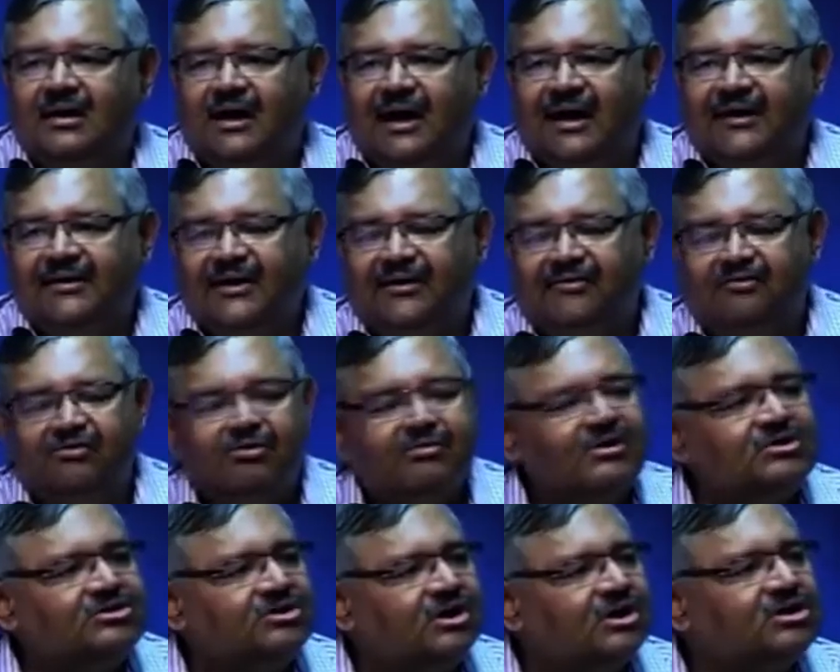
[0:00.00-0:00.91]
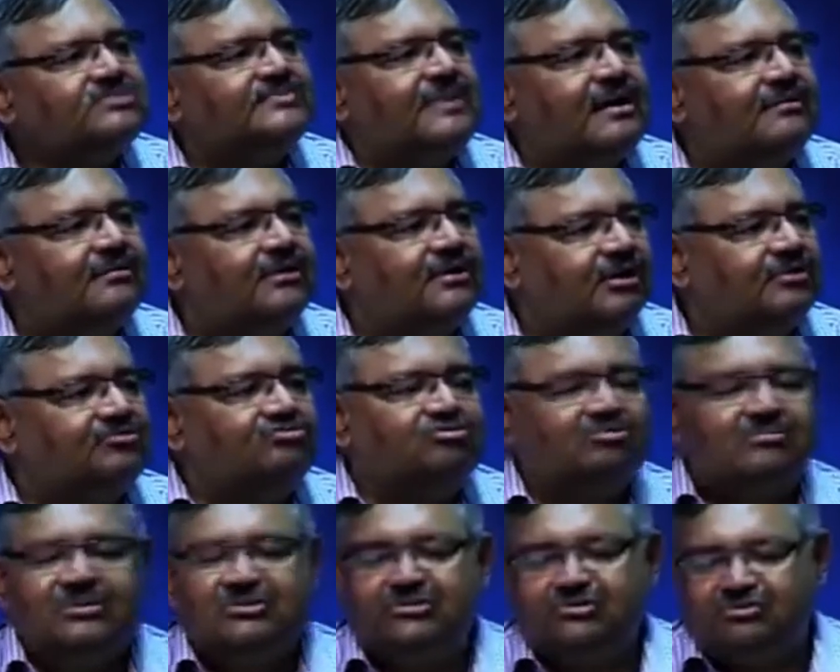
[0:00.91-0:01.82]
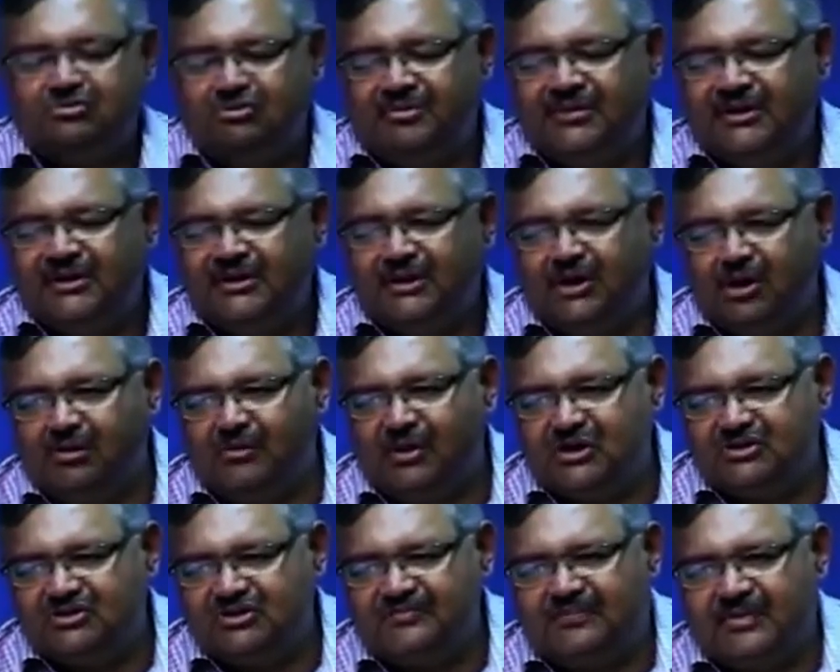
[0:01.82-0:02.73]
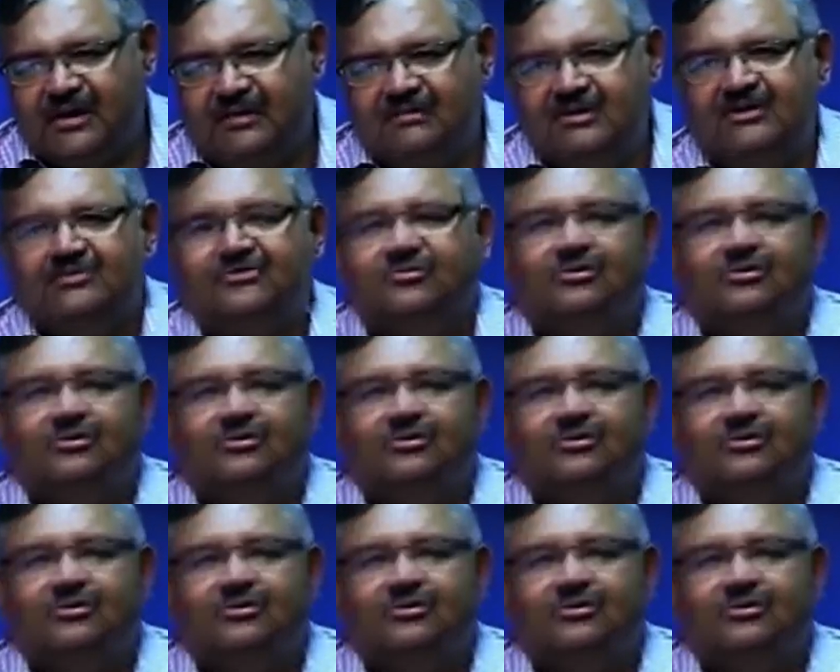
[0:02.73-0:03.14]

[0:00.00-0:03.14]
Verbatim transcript: I need so much horsepower or so much so many kilowatts of power